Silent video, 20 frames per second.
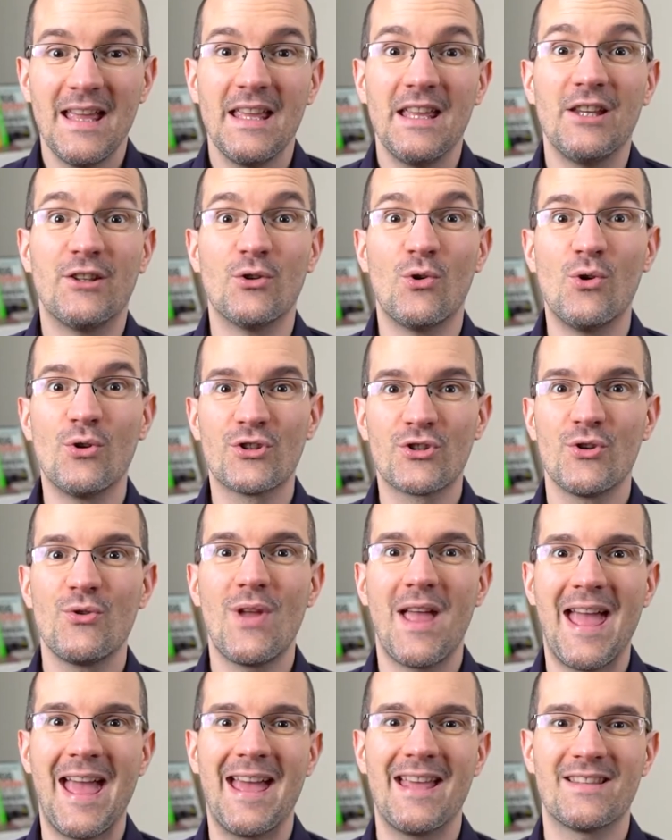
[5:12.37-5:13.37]
it also
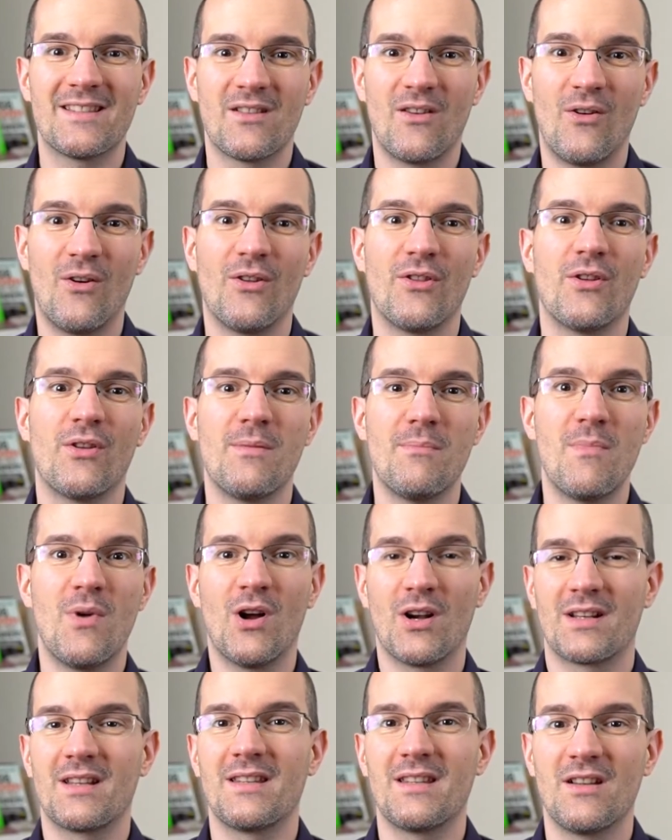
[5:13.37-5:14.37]
has other
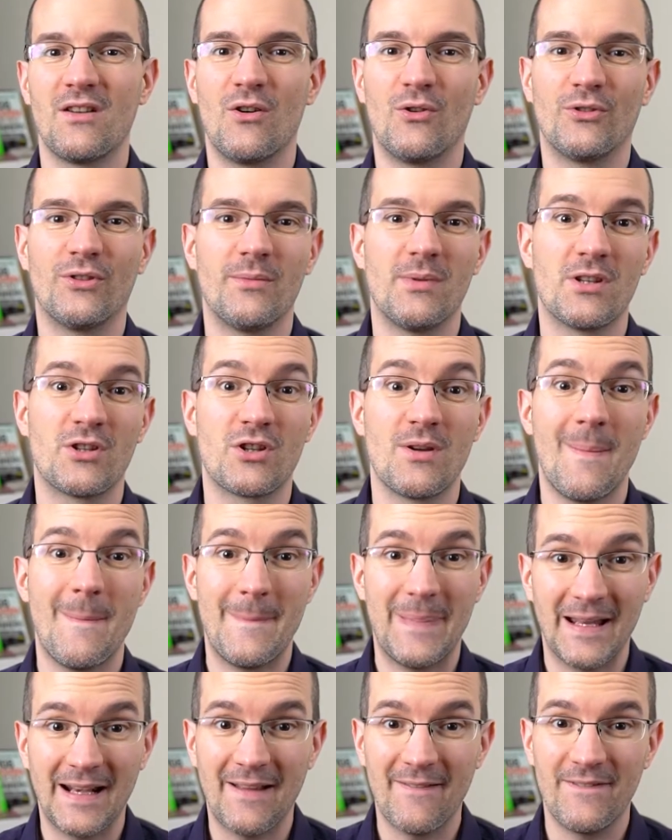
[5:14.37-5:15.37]
marketing automation
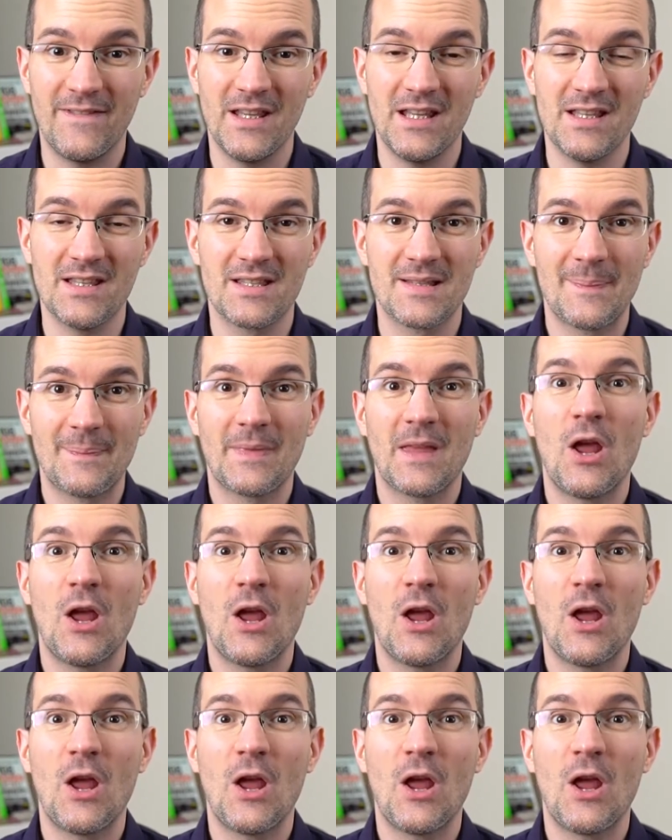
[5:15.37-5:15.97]
benefits.